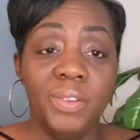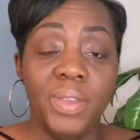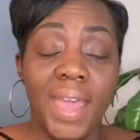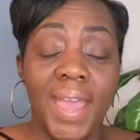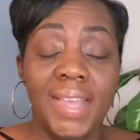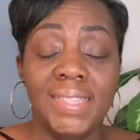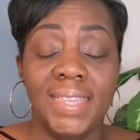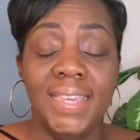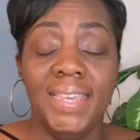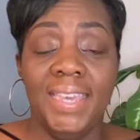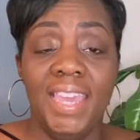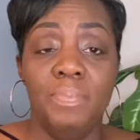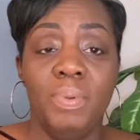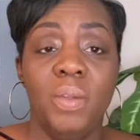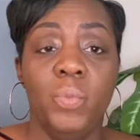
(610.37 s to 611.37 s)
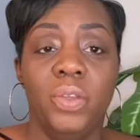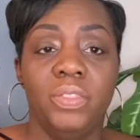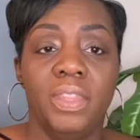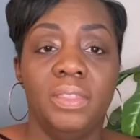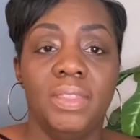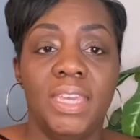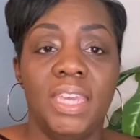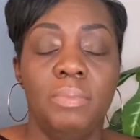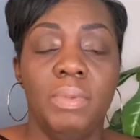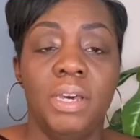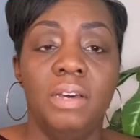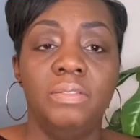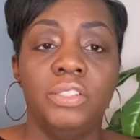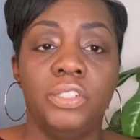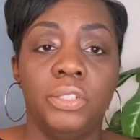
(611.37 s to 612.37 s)
you guys, in keeping with the theme
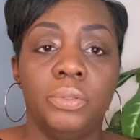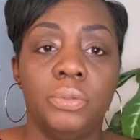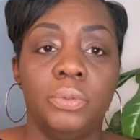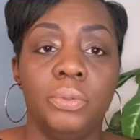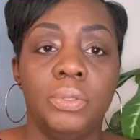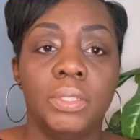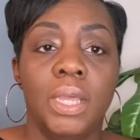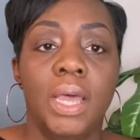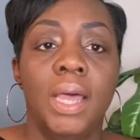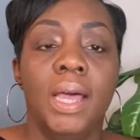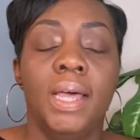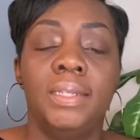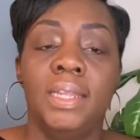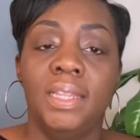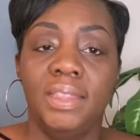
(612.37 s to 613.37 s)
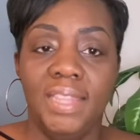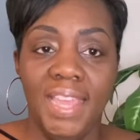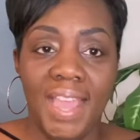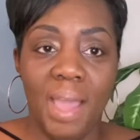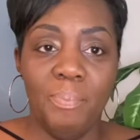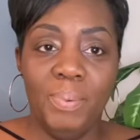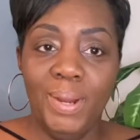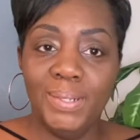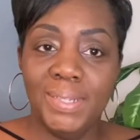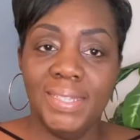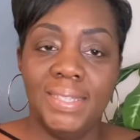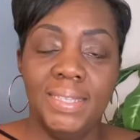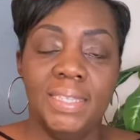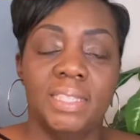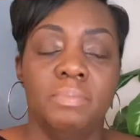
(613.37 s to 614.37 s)
of shoes, another thing I
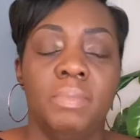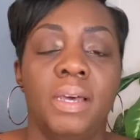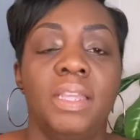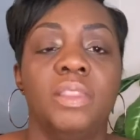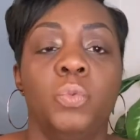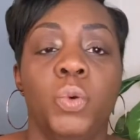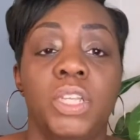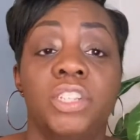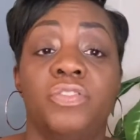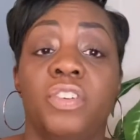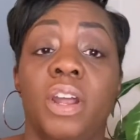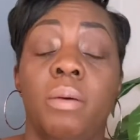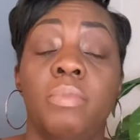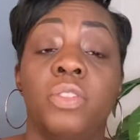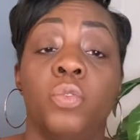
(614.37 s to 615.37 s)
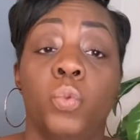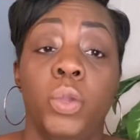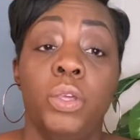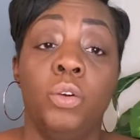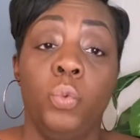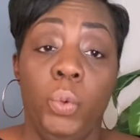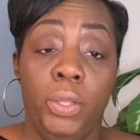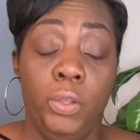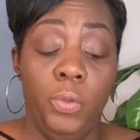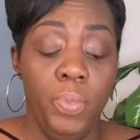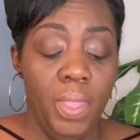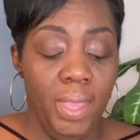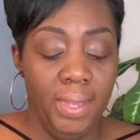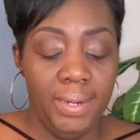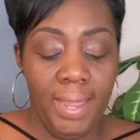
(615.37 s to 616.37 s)
purchased this month was from The Real Real.
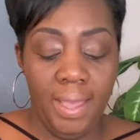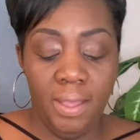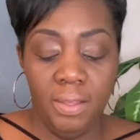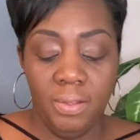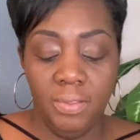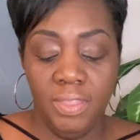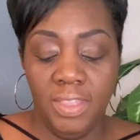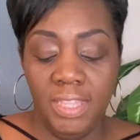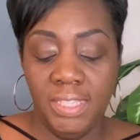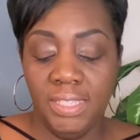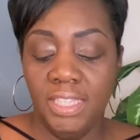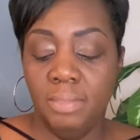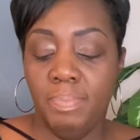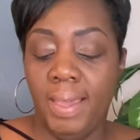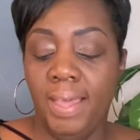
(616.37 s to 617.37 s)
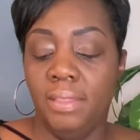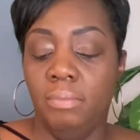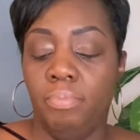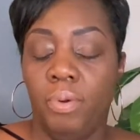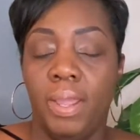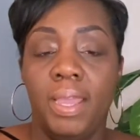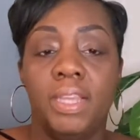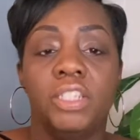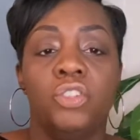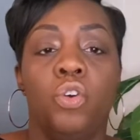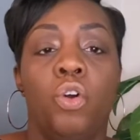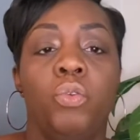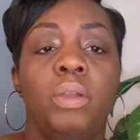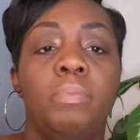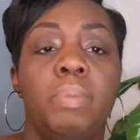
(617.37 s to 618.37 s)
Now, this is by the brand Tory